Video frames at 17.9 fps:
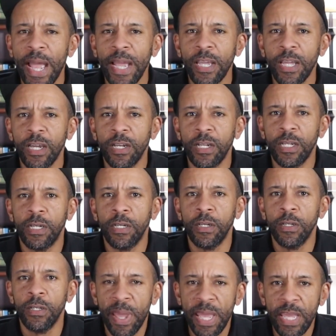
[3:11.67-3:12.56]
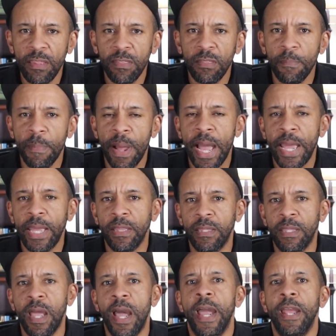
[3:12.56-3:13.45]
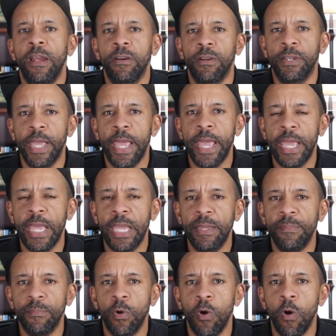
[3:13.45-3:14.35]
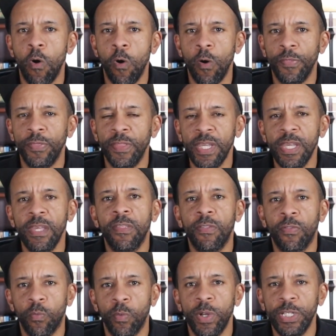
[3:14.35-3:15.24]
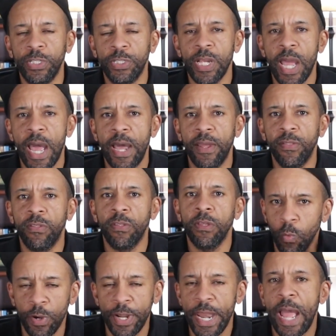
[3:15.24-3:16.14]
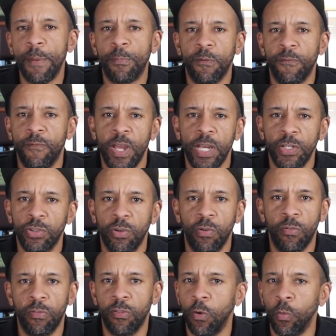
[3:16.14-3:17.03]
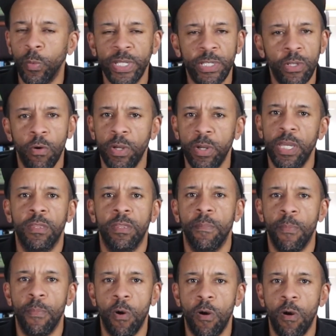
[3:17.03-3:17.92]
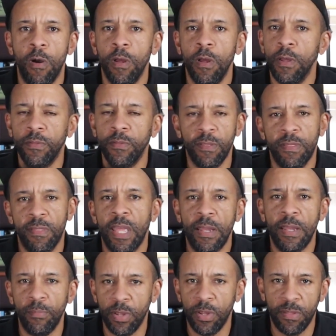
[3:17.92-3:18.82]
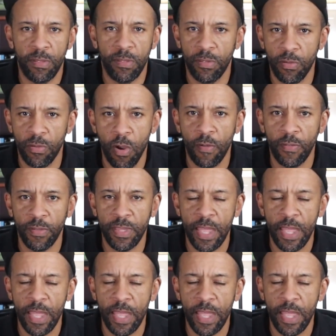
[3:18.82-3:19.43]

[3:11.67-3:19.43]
not gonna base my entire game on these 3 shots. We're not professionals, so we don't hit the ball the same distance all the